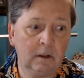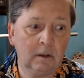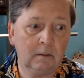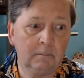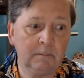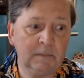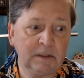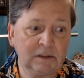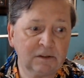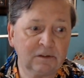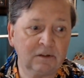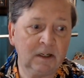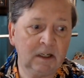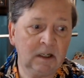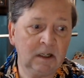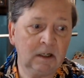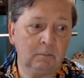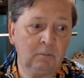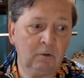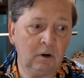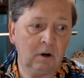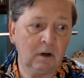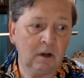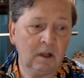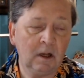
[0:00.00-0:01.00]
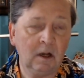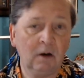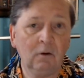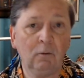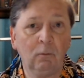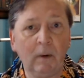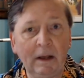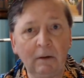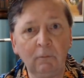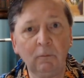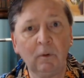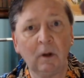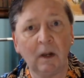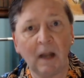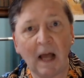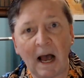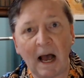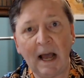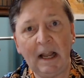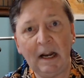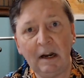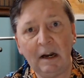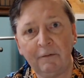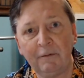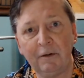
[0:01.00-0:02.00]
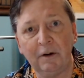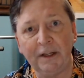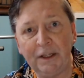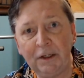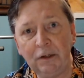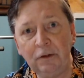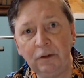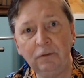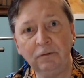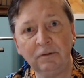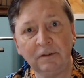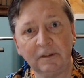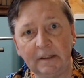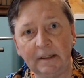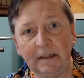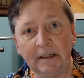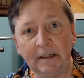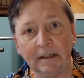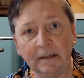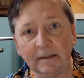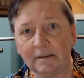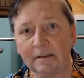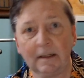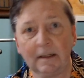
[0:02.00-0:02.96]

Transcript: Mr. Kilborn, when will I ever use this?